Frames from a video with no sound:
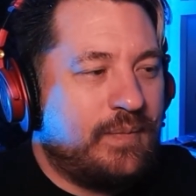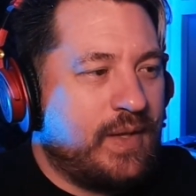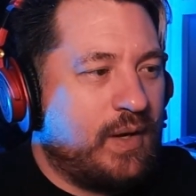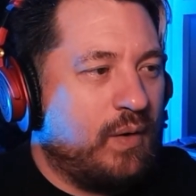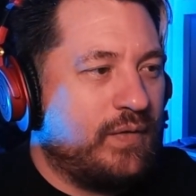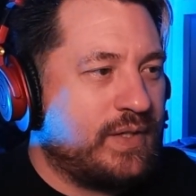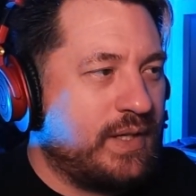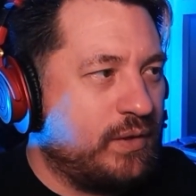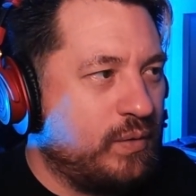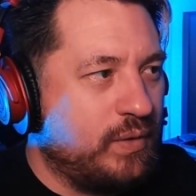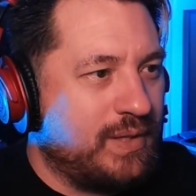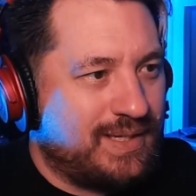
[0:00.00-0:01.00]
you know, obviously
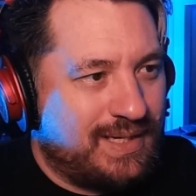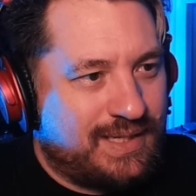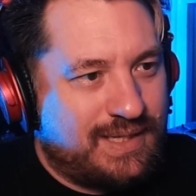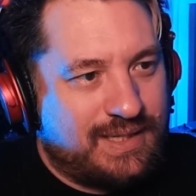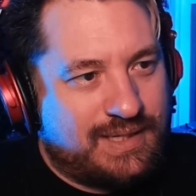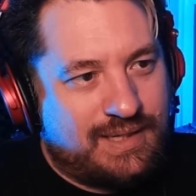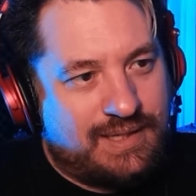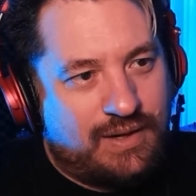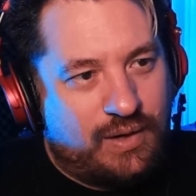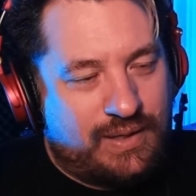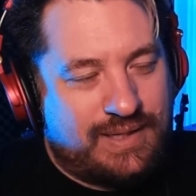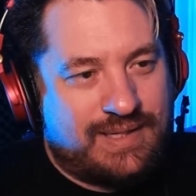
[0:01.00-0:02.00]
through the 60s and
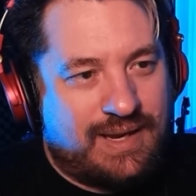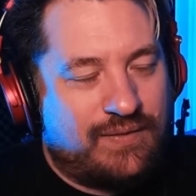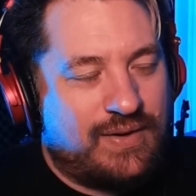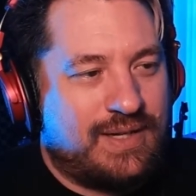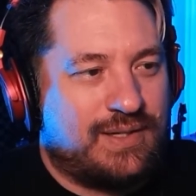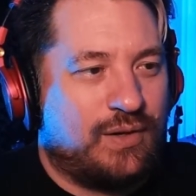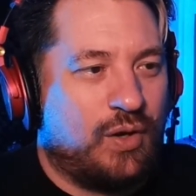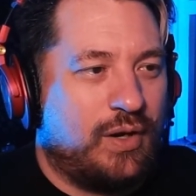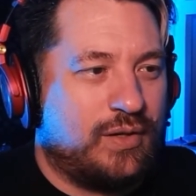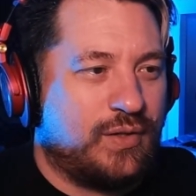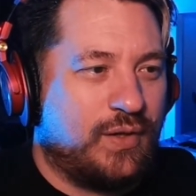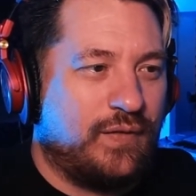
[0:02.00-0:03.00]
early 70s, it
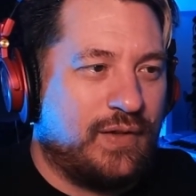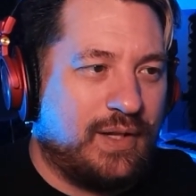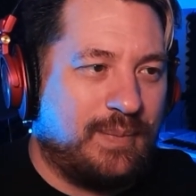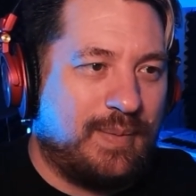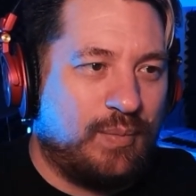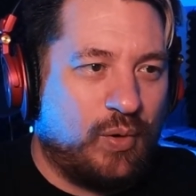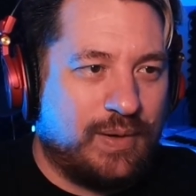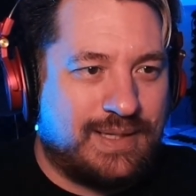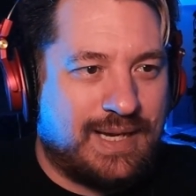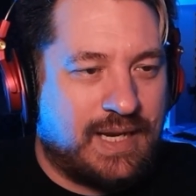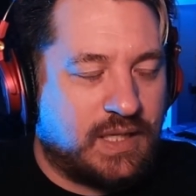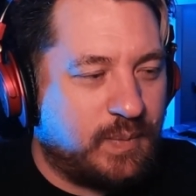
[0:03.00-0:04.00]
got sort of a little bit more
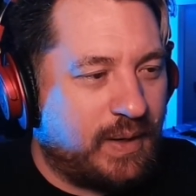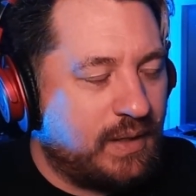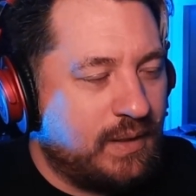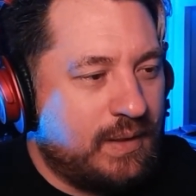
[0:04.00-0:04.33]
intense, but,